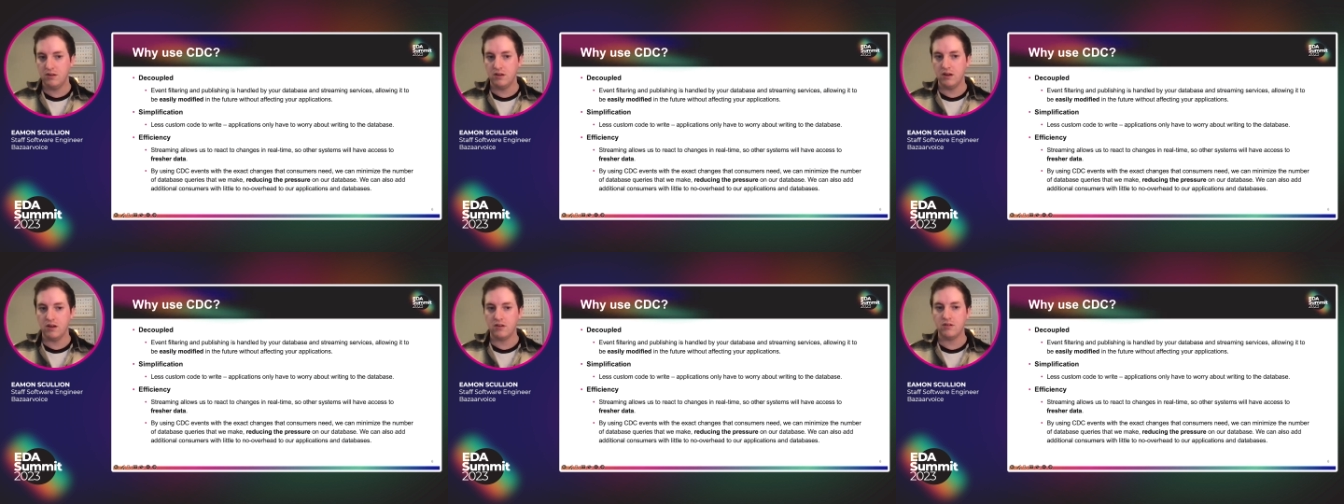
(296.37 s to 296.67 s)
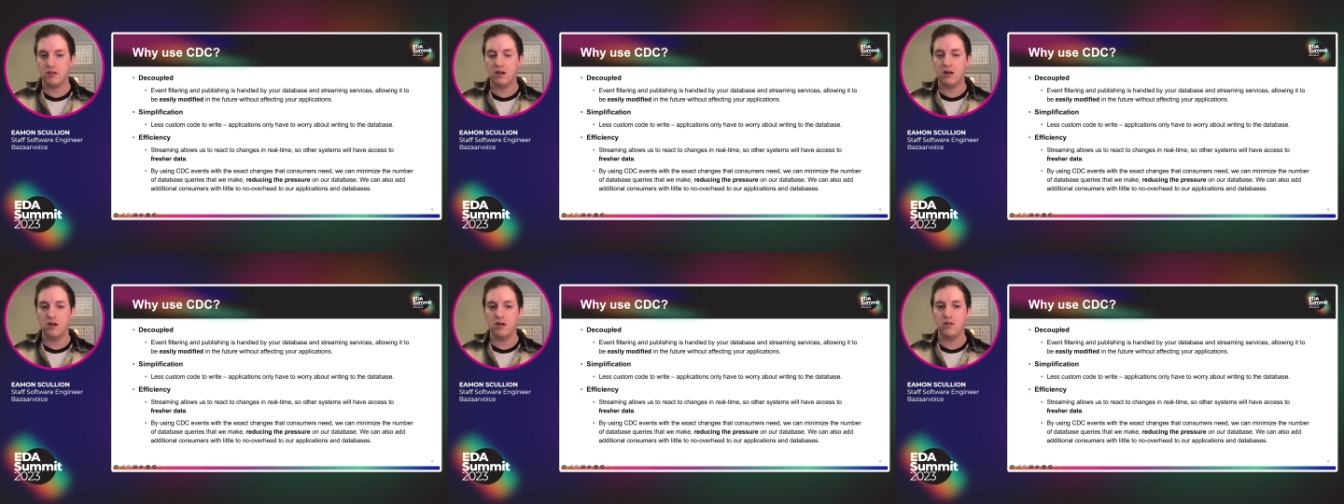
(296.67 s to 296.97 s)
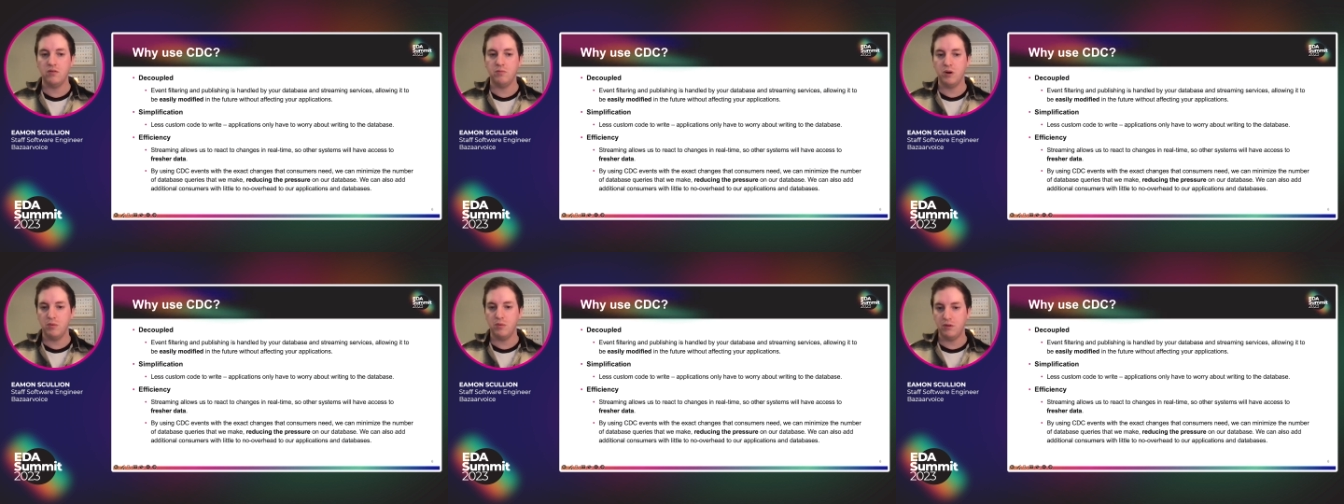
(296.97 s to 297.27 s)
takes care
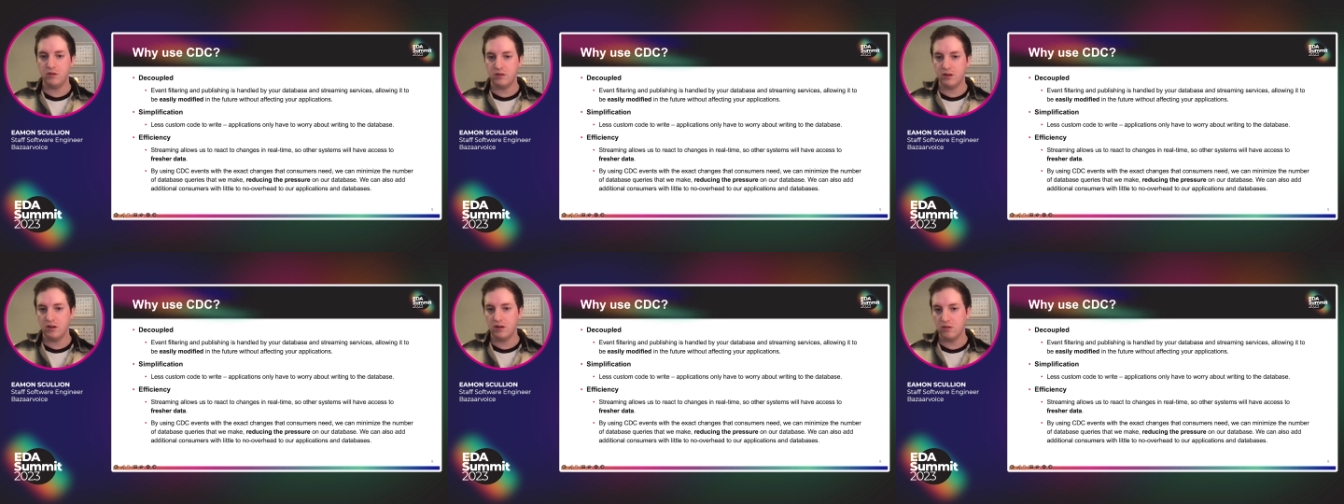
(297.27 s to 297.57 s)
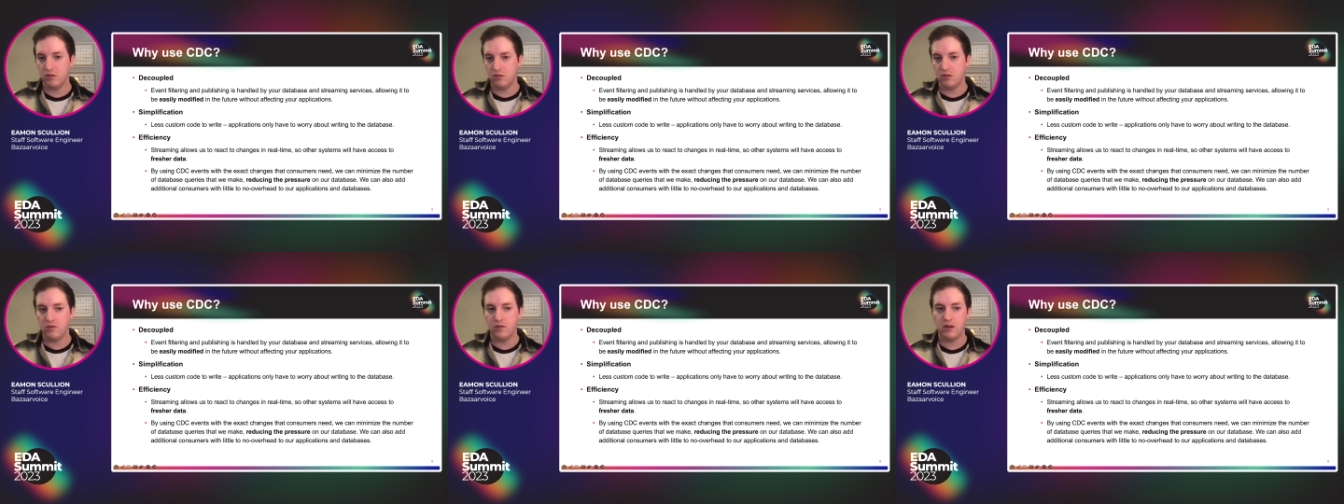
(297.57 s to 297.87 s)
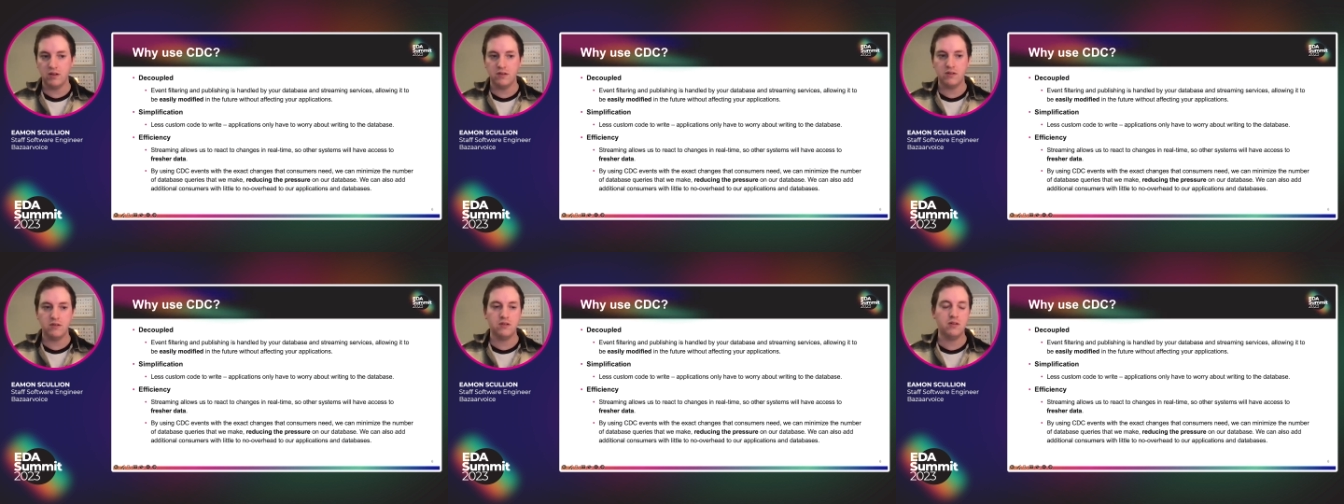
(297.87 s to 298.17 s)
of publishing those
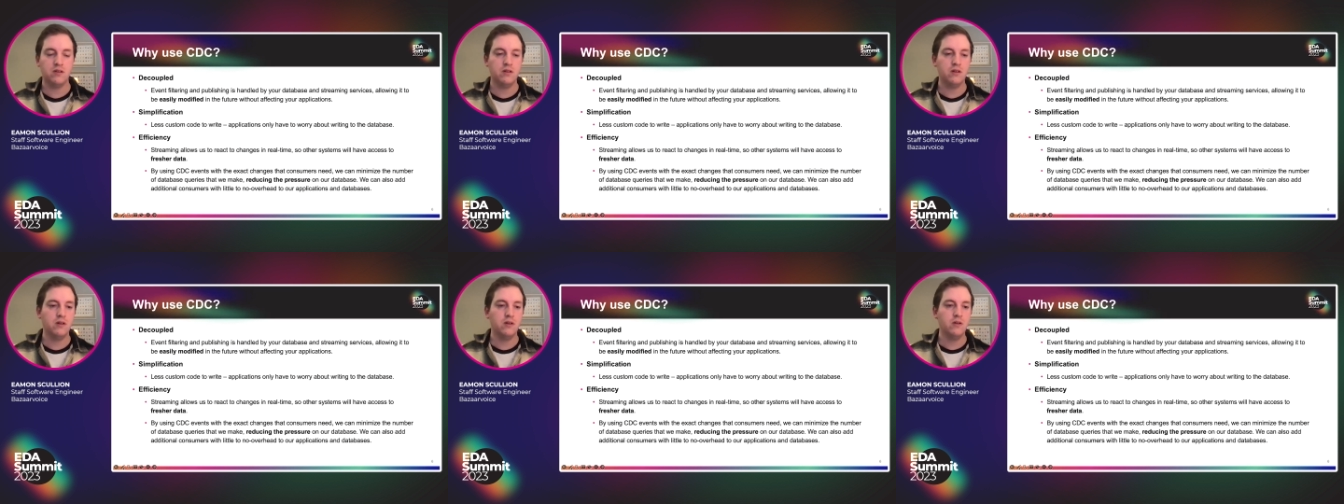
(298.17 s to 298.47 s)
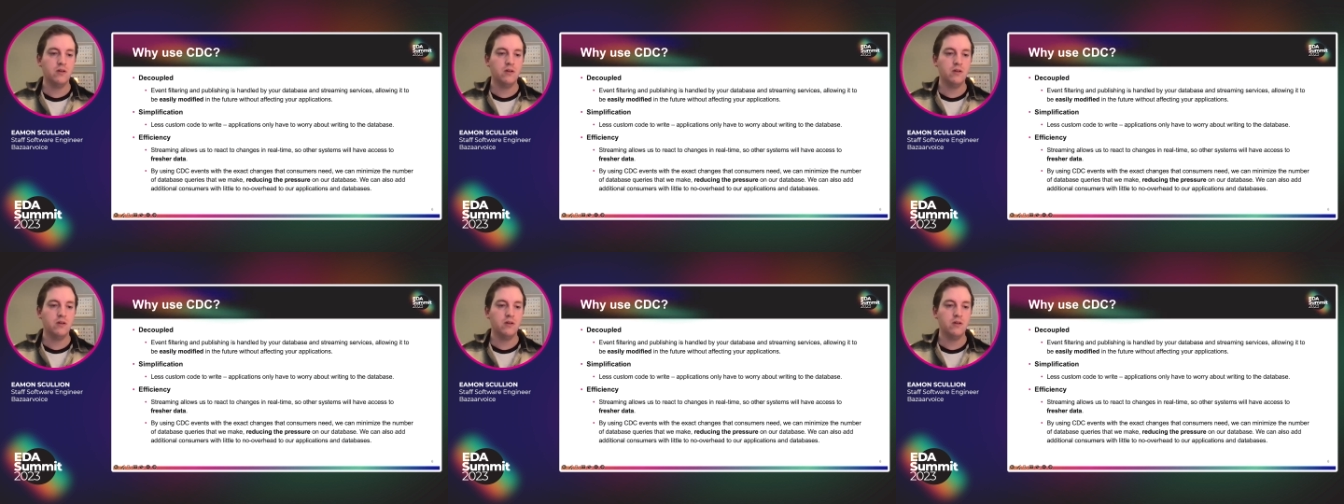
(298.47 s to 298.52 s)
events.